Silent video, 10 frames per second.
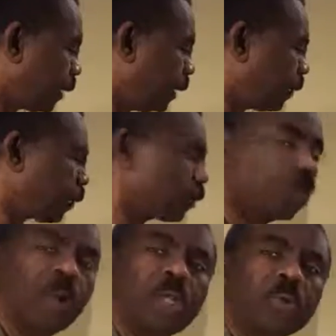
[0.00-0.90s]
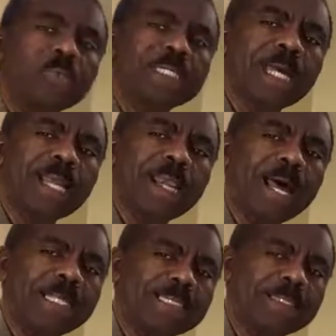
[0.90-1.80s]
These first two are used a
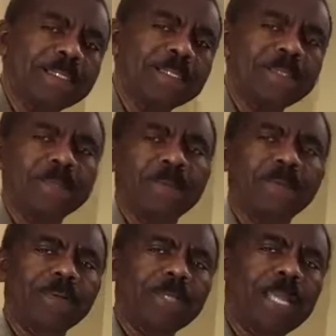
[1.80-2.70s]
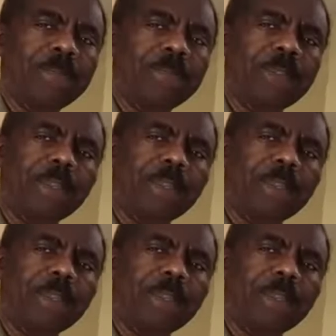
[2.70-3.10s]
lot, okay?